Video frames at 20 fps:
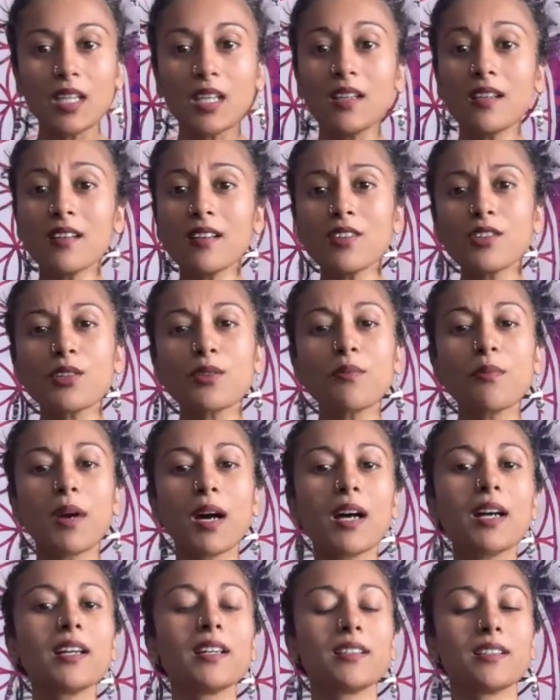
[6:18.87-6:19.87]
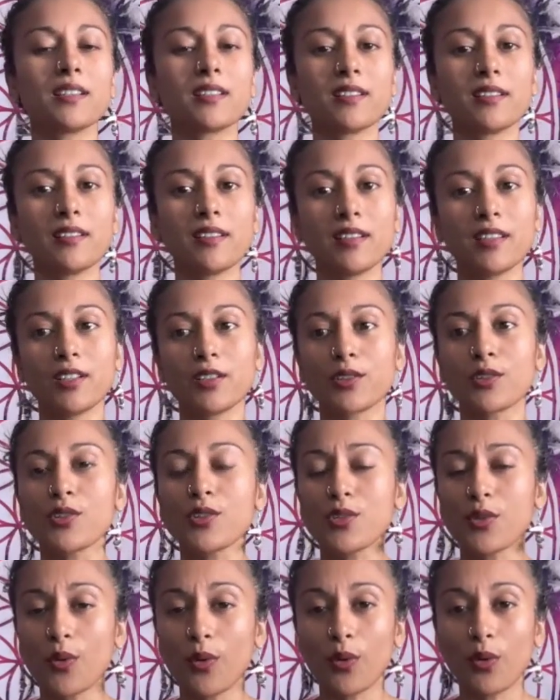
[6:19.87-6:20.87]
in your mind, in your
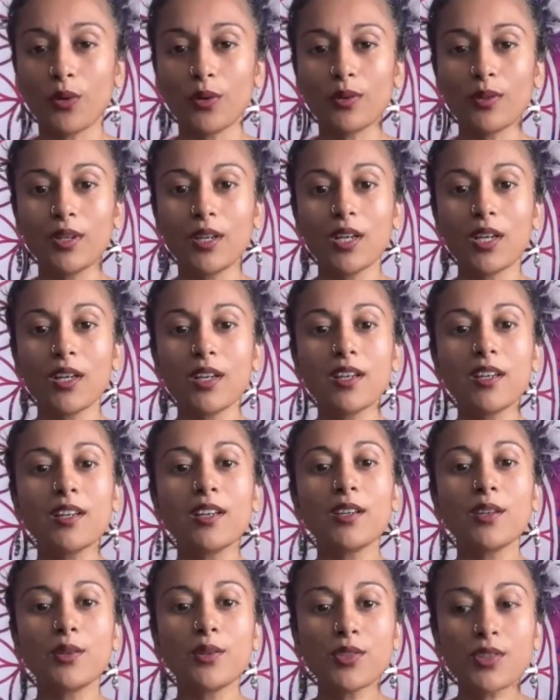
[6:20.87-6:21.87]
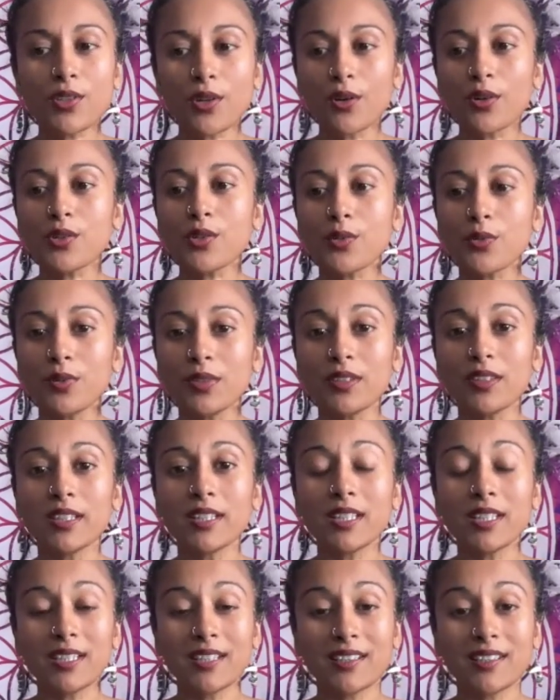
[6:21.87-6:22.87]
soul, you start to
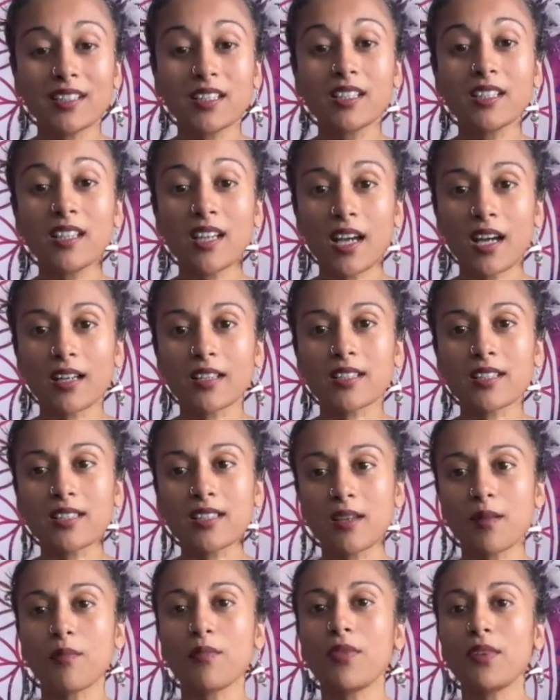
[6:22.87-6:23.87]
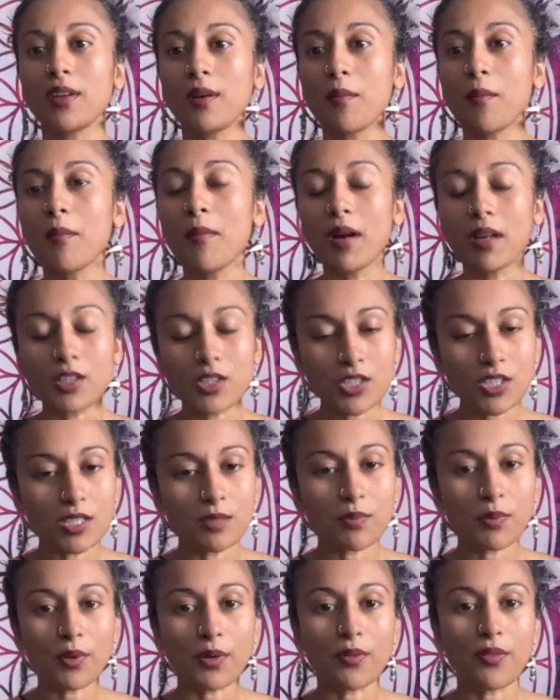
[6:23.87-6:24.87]
really connect to something much
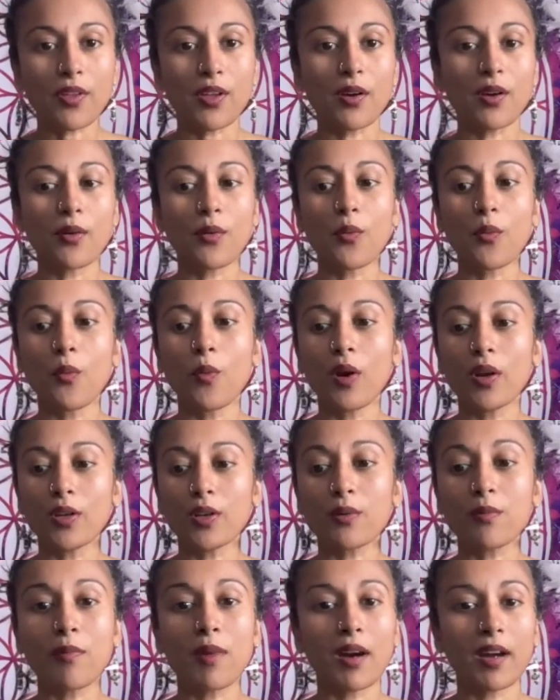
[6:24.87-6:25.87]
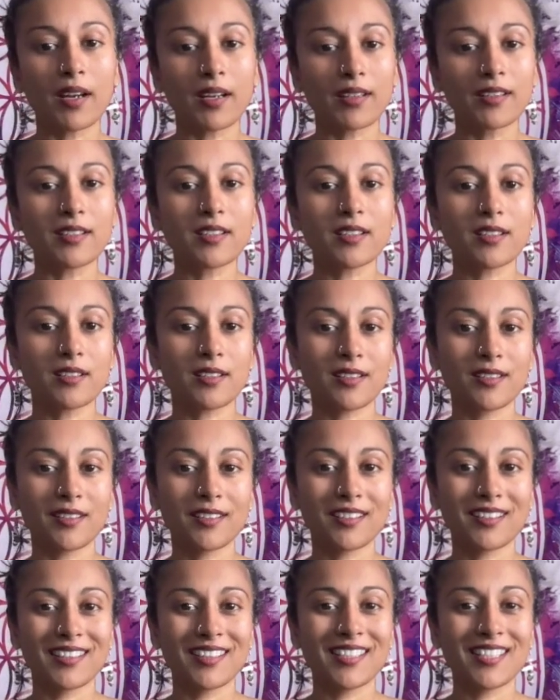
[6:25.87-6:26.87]
deeper than what your mind
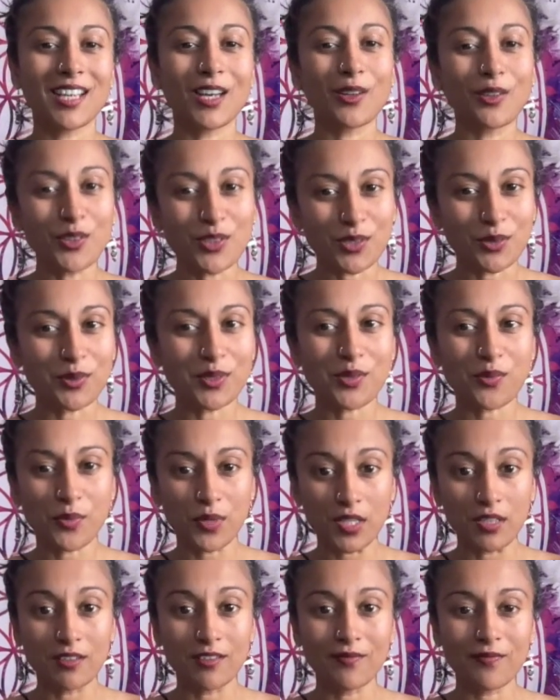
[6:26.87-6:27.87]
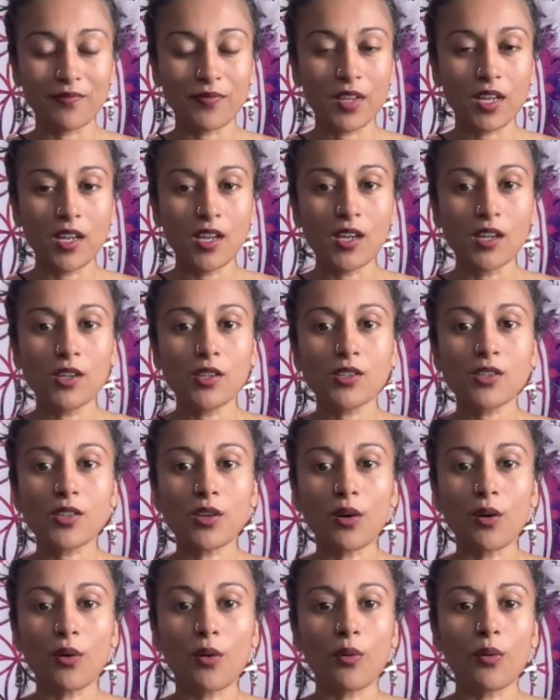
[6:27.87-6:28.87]
tells you is real.
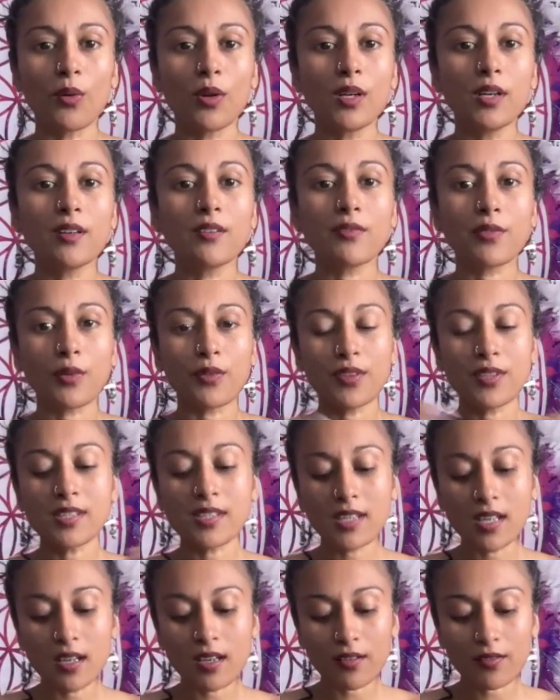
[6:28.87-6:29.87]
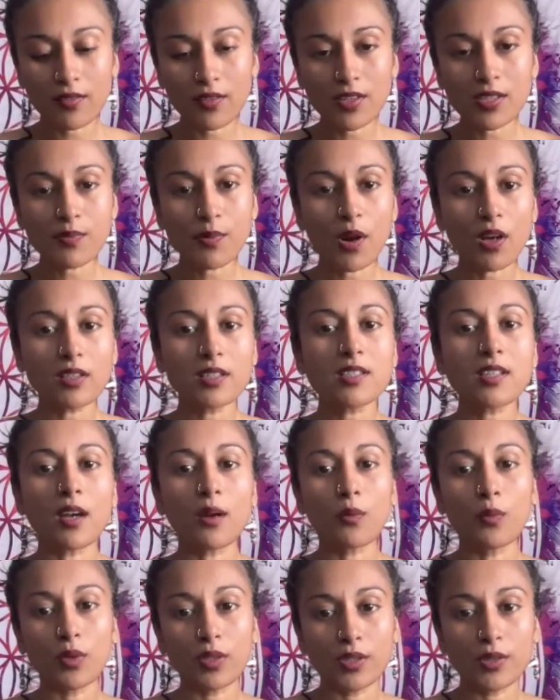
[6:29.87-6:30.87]
So for the sake of this practice, I
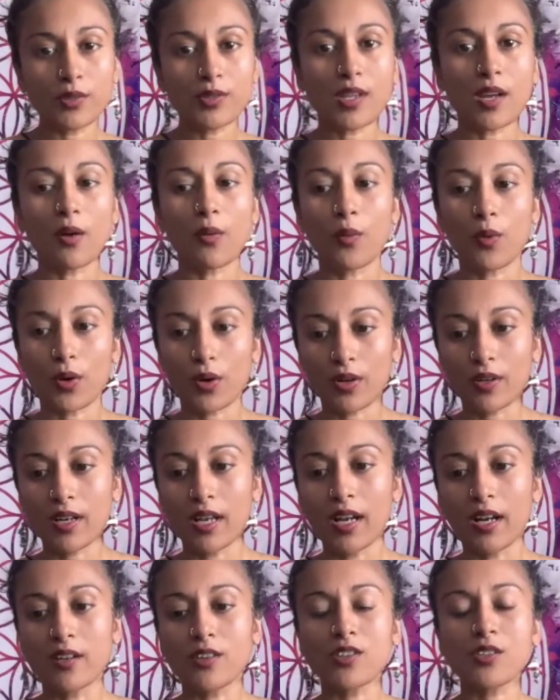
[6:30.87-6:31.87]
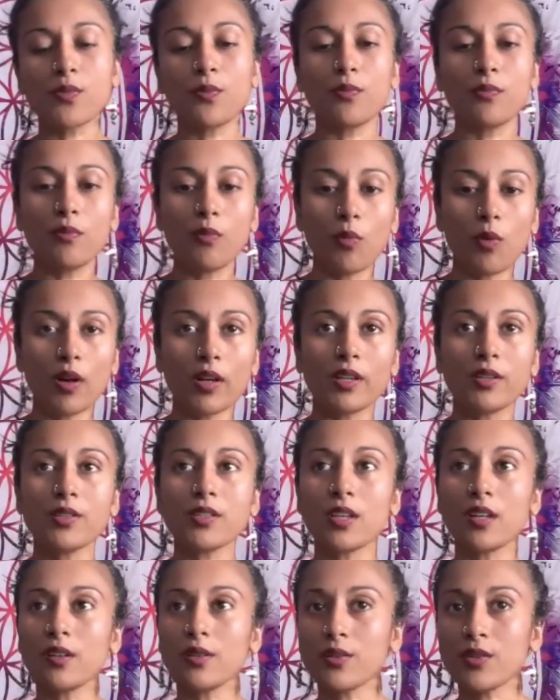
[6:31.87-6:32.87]
will use that word. And I just want you to
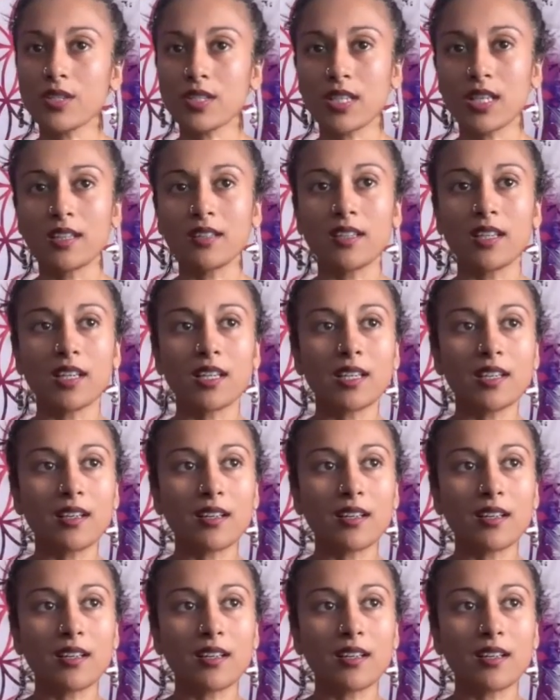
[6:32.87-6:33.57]
understand, like,